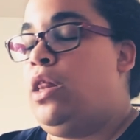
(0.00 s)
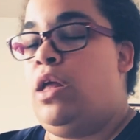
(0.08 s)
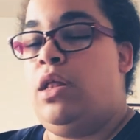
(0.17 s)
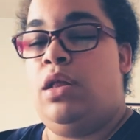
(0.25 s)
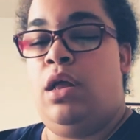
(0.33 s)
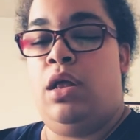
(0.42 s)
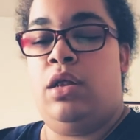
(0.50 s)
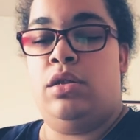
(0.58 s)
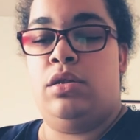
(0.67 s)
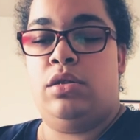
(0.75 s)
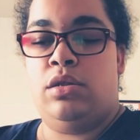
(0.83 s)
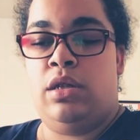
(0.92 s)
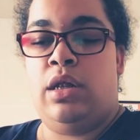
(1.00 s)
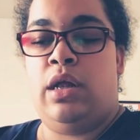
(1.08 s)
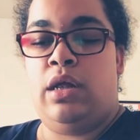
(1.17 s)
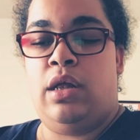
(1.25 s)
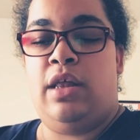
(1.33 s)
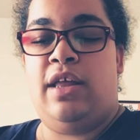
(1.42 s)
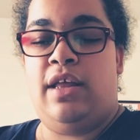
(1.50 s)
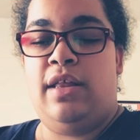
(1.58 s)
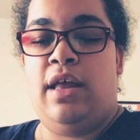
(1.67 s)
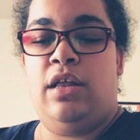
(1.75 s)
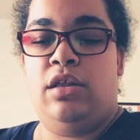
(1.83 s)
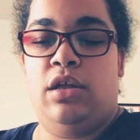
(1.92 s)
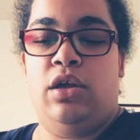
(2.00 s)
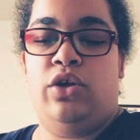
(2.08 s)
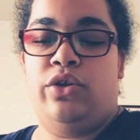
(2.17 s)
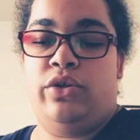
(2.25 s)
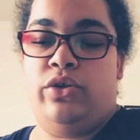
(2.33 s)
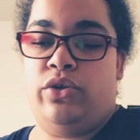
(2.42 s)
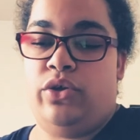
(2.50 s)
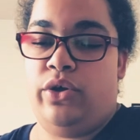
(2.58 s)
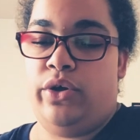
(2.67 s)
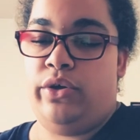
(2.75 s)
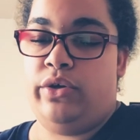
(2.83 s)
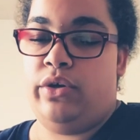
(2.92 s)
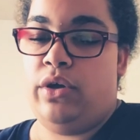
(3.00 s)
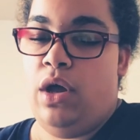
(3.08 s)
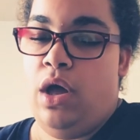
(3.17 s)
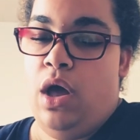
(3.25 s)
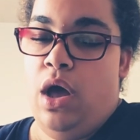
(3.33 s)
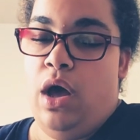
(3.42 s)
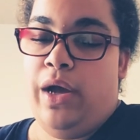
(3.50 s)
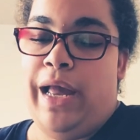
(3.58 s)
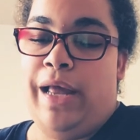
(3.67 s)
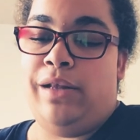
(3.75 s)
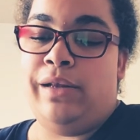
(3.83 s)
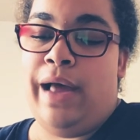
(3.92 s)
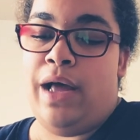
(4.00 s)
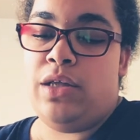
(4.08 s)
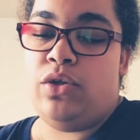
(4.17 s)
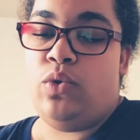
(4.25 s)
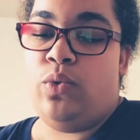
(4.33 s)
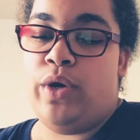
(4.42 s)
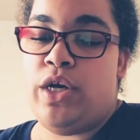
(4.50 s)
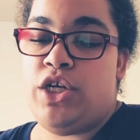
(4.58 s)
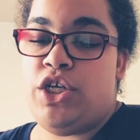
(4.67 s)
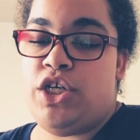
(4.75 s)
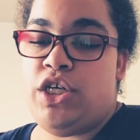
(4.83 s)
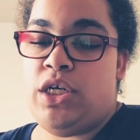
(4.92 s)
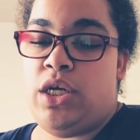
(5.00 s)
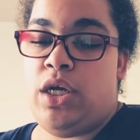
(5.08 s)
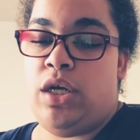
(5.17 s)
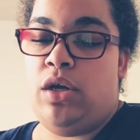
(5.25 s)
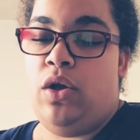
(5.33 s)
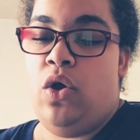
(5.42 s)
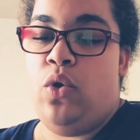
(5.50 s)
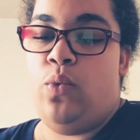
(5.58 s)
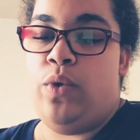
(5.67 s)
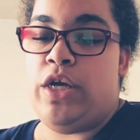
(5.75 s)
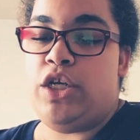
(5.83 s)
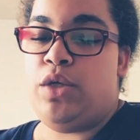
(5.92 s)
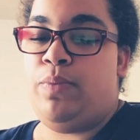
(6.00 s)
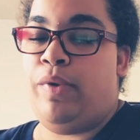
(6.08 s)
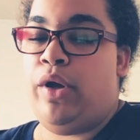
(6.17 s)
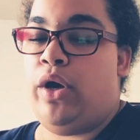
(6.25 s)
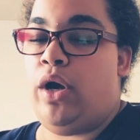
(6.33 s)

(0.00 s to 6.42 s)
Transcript: I think that's the, I think that's a good start. Okay, last question. Which